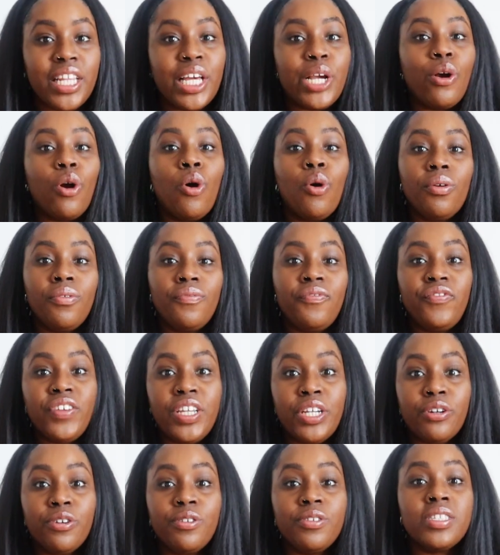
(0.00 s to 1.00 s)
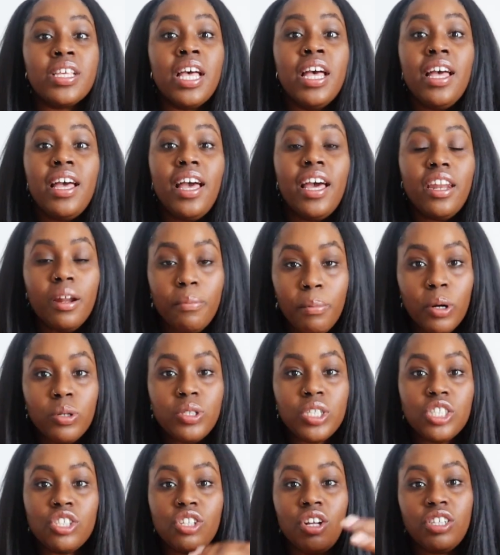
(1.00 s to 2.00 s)
their own fears and
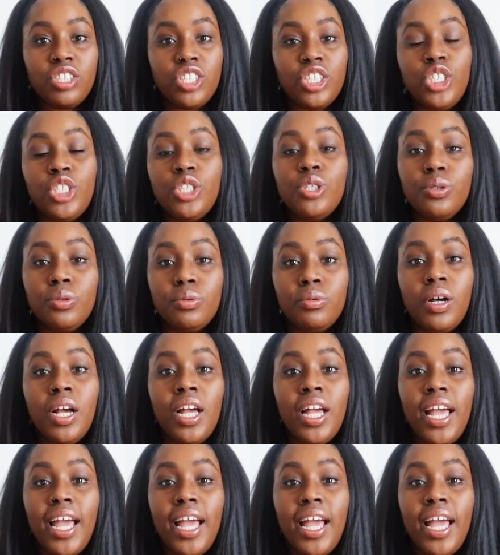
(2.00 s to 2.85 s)
emotions onto you.